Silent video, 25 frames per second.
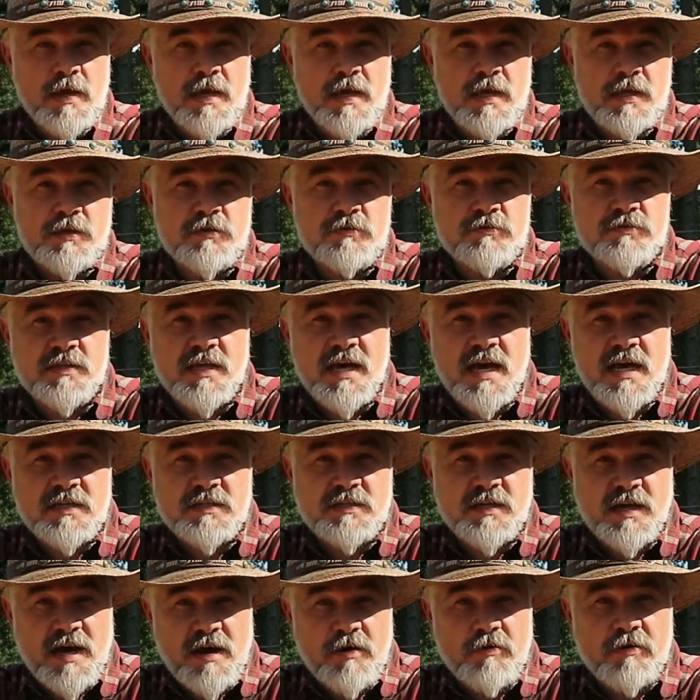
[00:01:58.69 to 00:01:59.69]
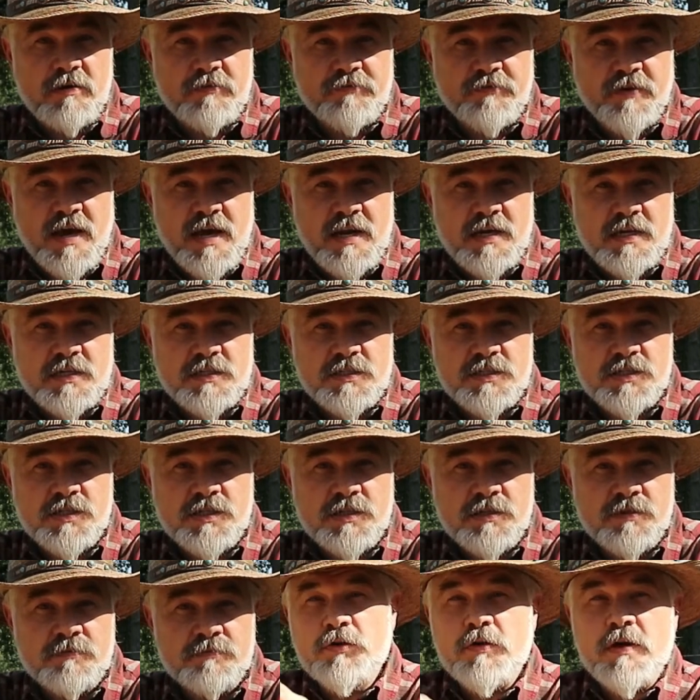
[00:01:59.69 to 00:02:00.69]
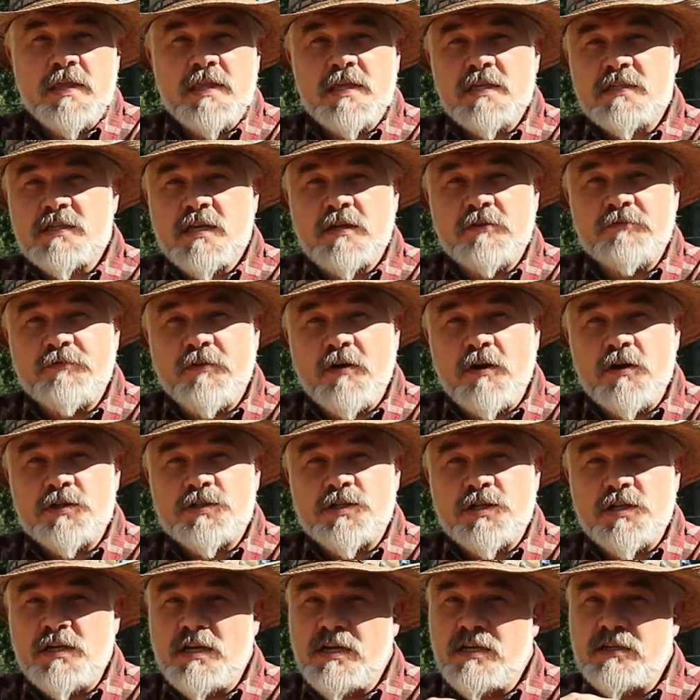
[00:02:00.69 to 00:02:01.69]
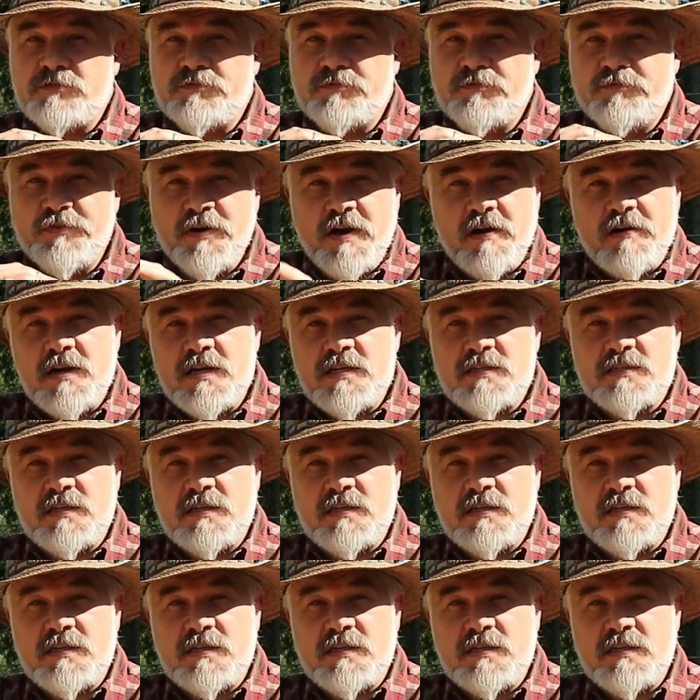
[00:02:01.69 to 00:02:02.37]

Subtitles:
we can use that to our advantage. Doing this conversion is very